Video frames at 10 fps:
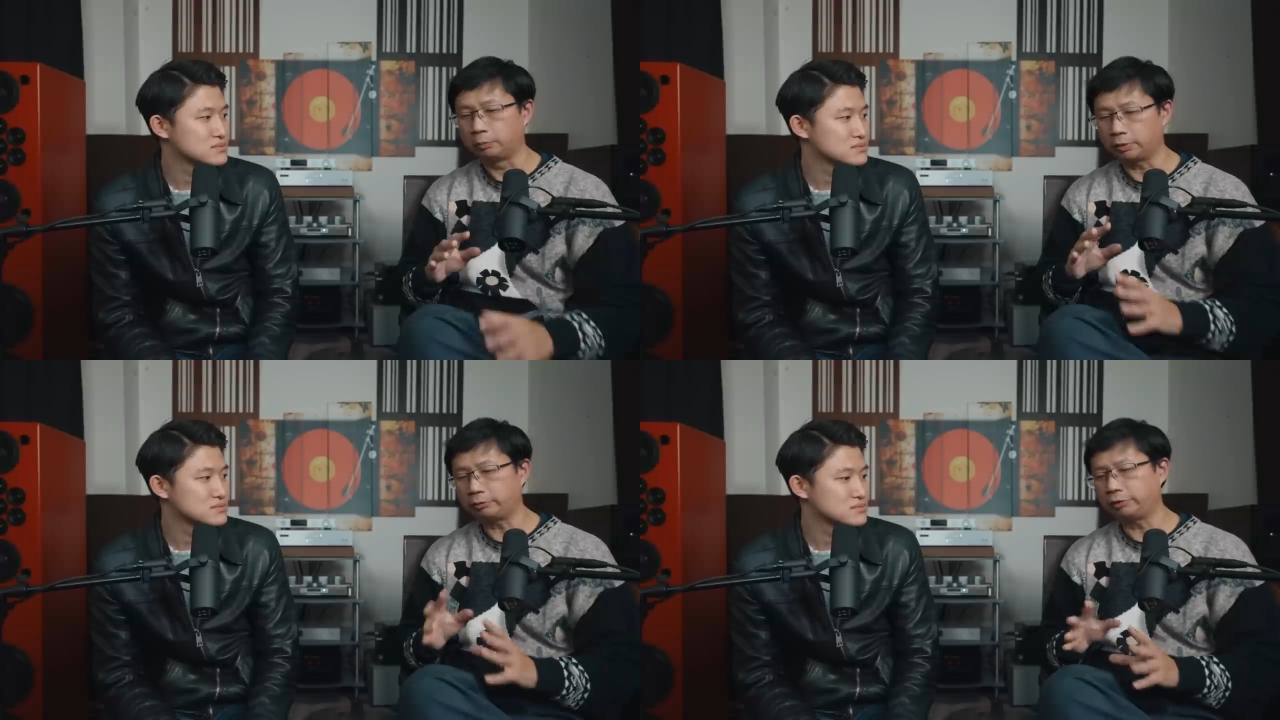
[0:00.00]

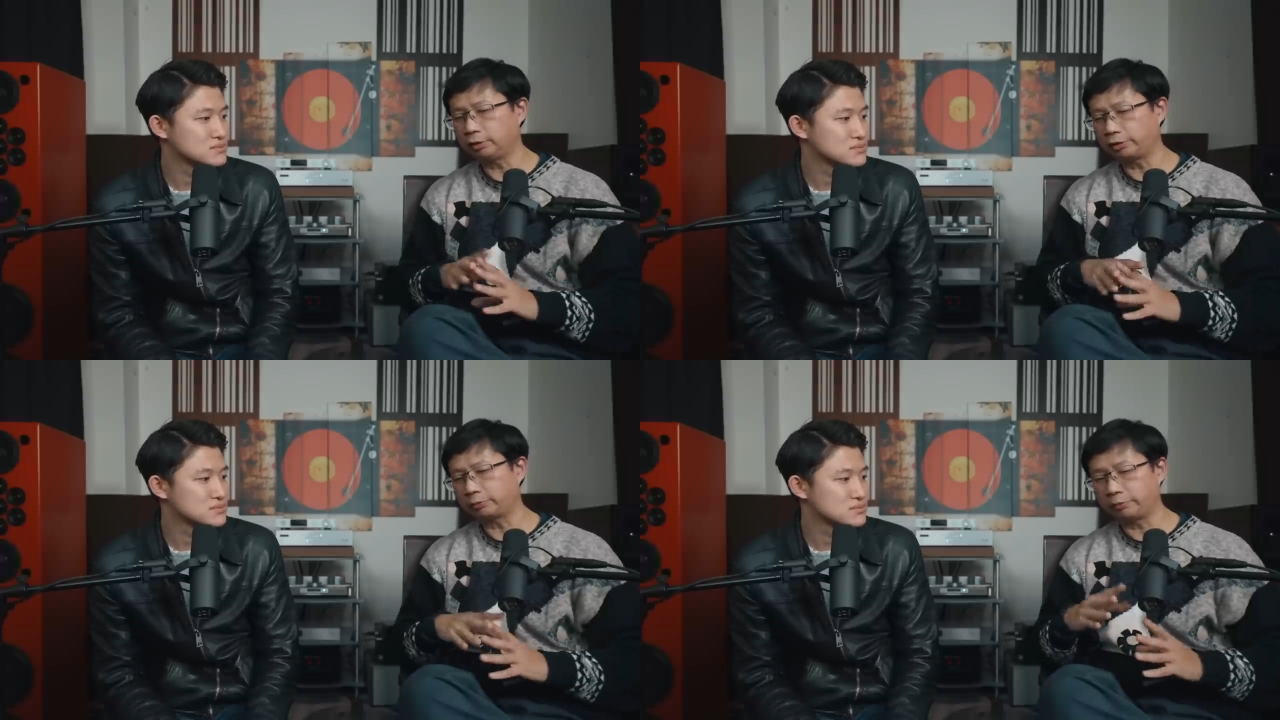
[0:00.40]
Speaker 1: What I
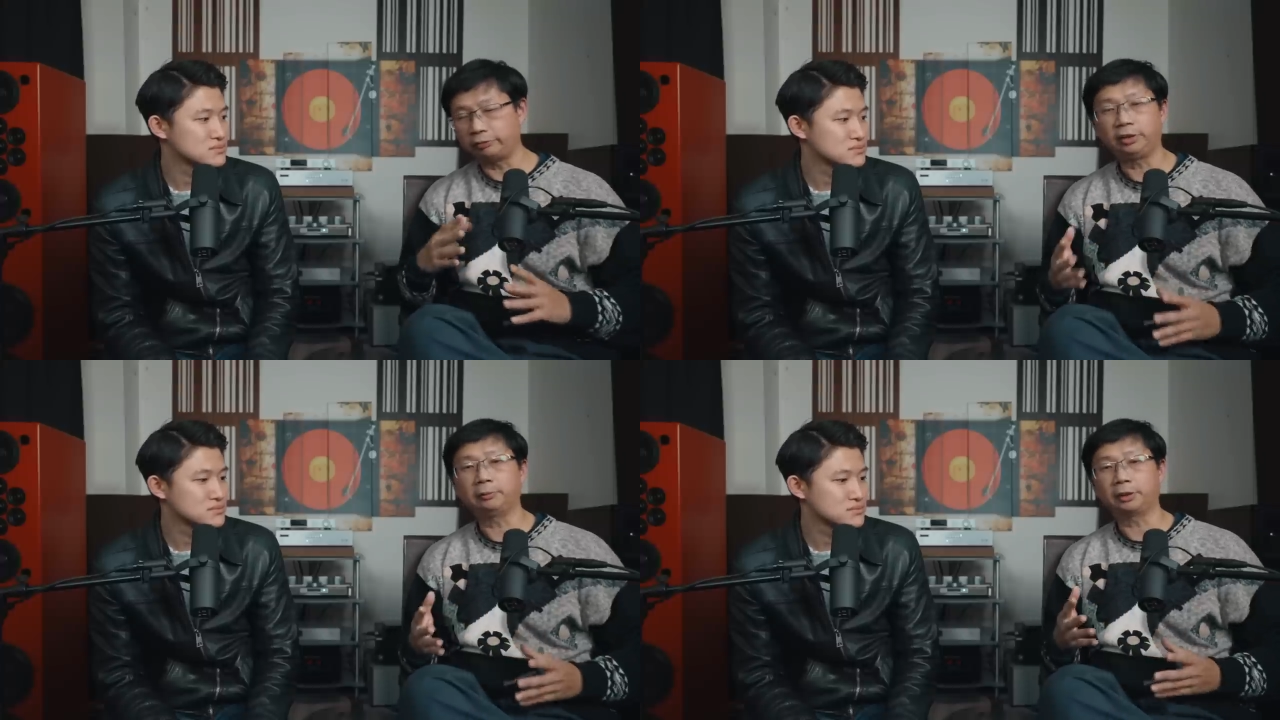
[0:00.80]
realized by
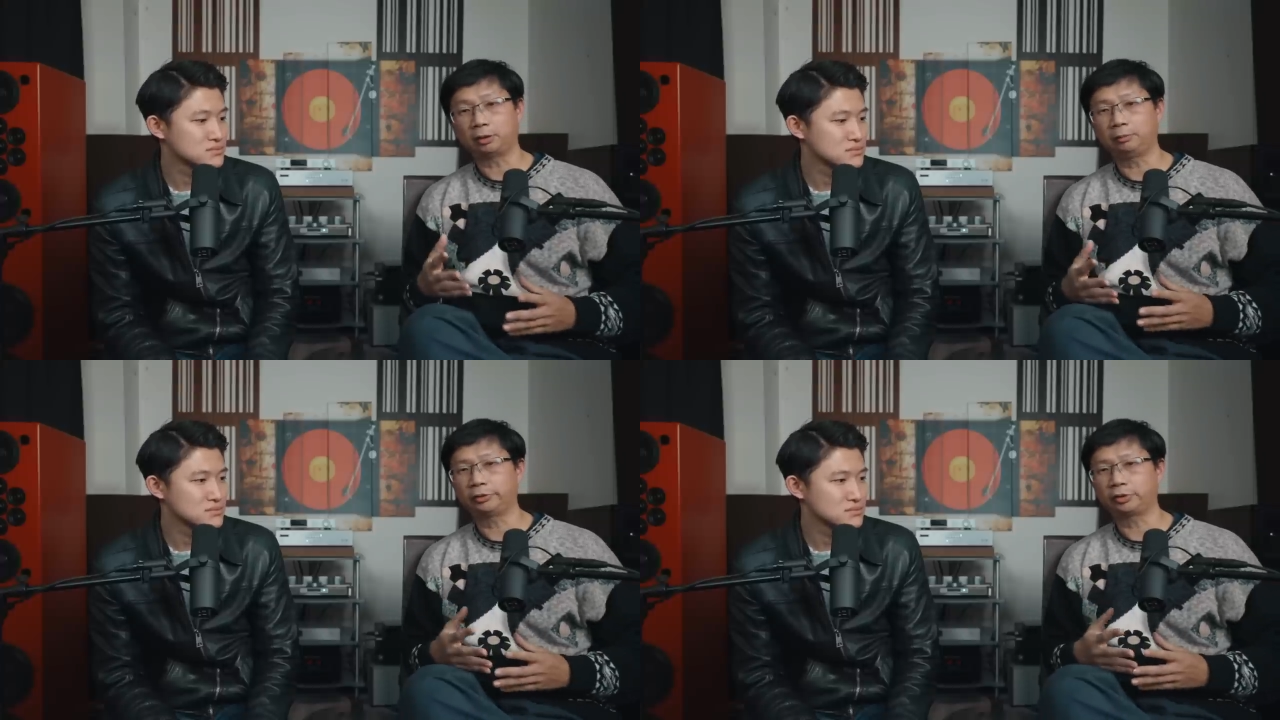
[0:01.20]
reading my
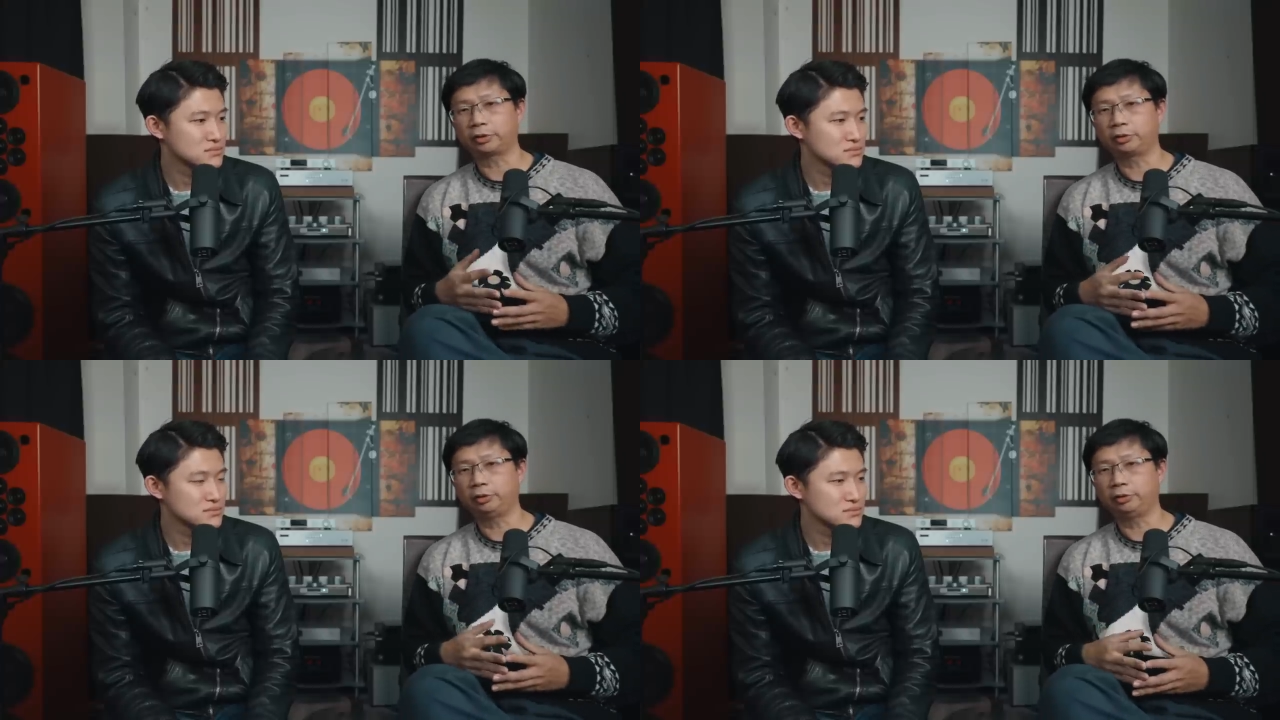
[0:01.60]
comment
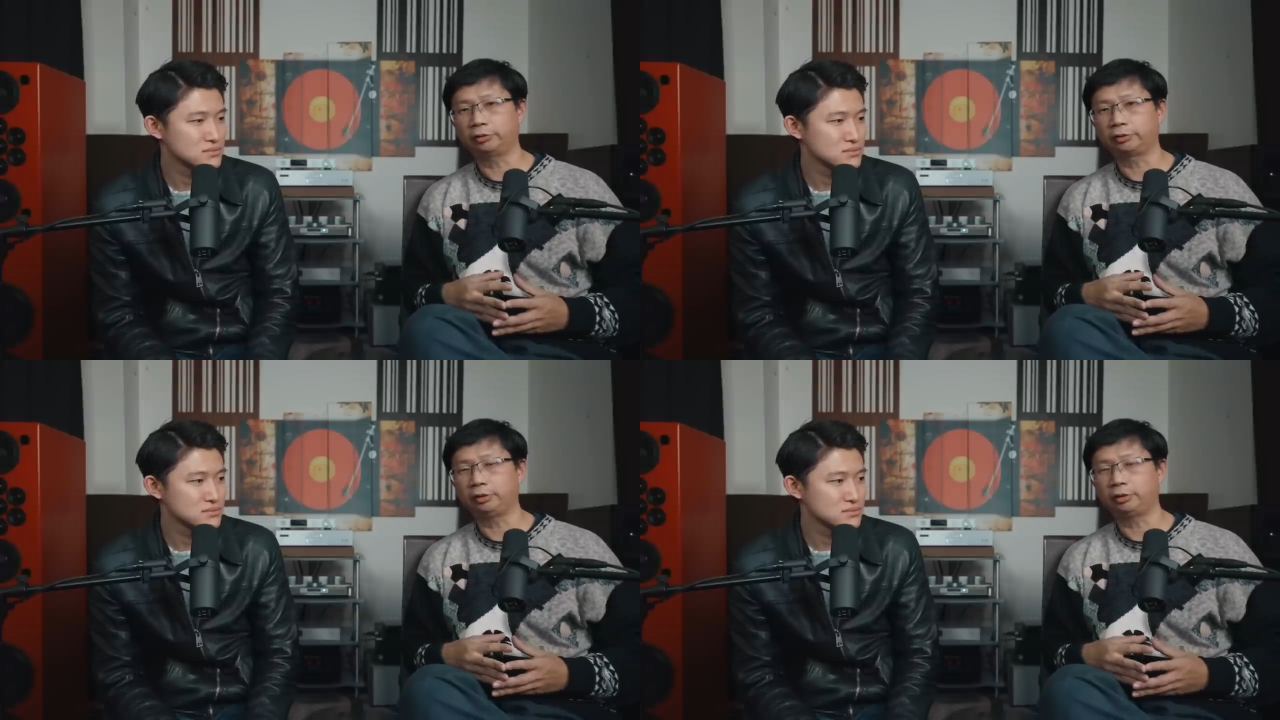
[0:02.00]
section
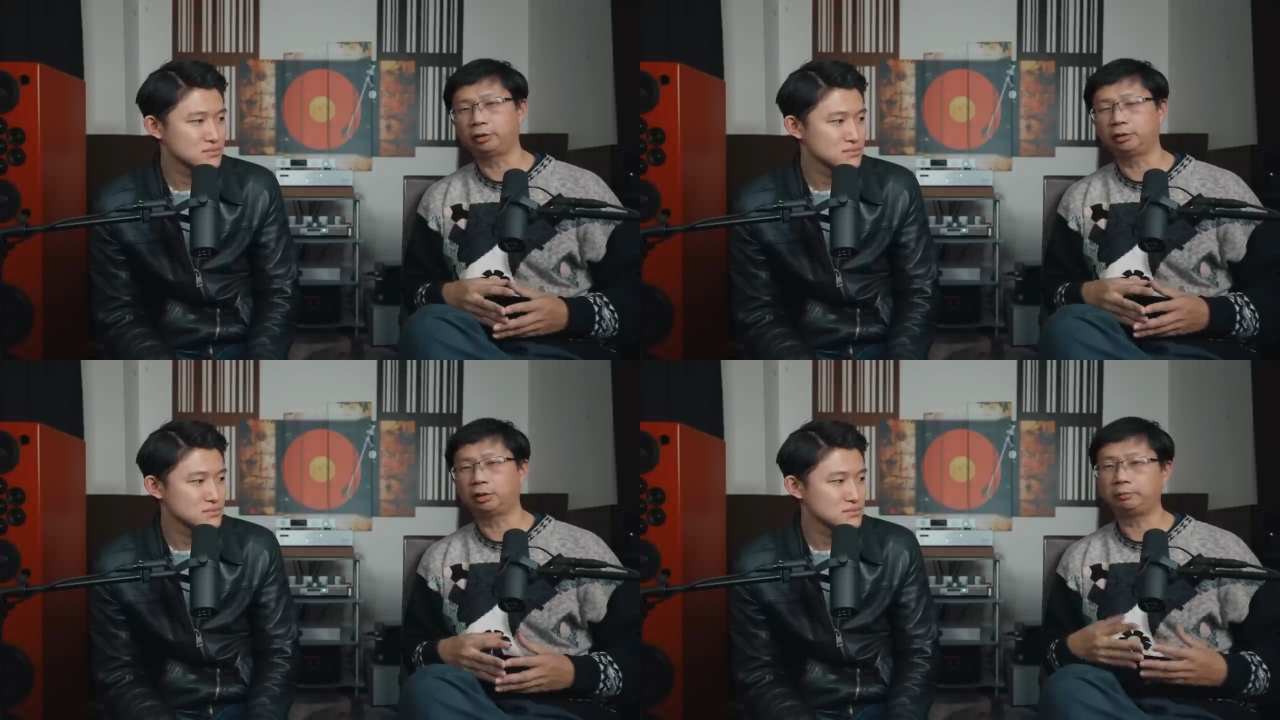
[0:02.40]
is that there are
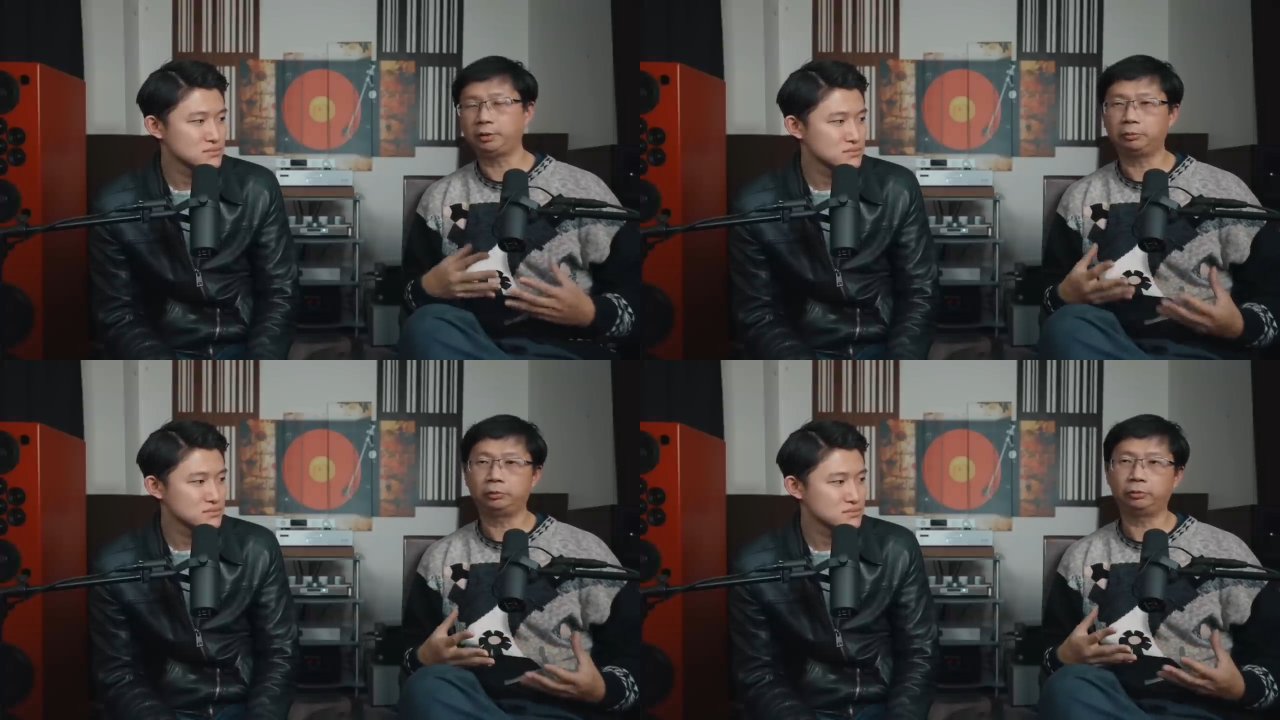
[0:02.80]
a lot of
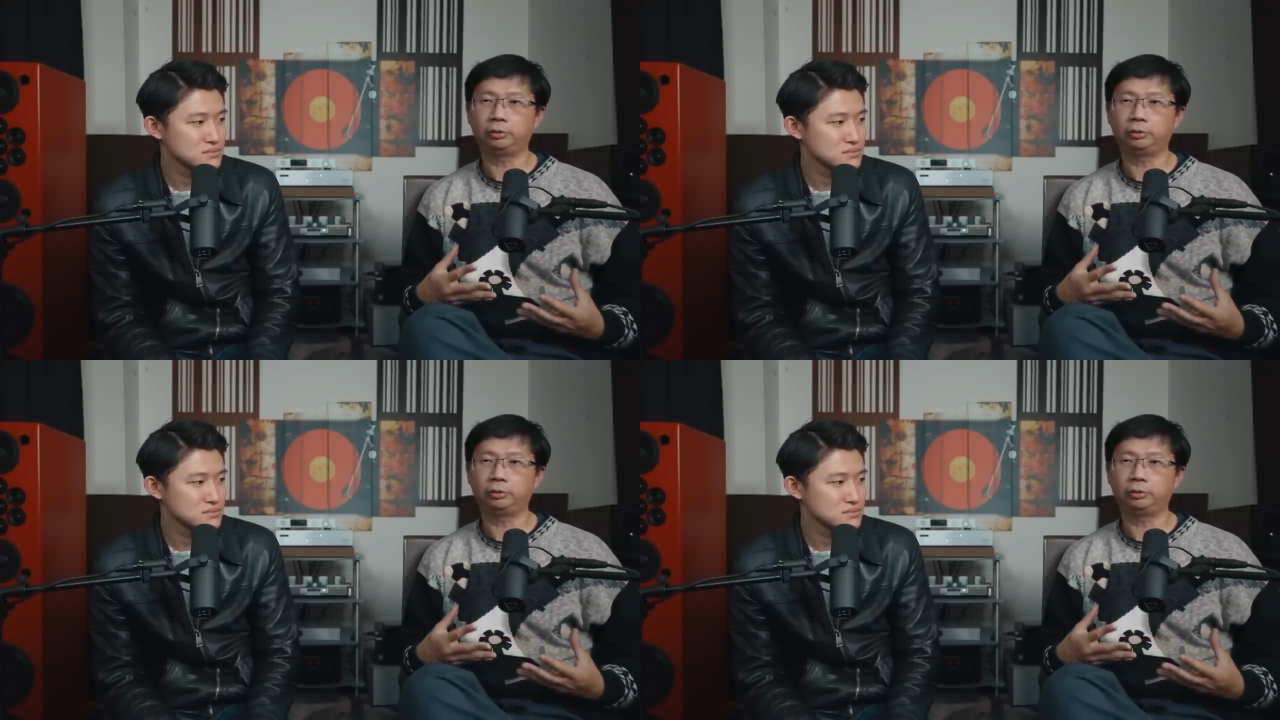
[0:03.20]
people who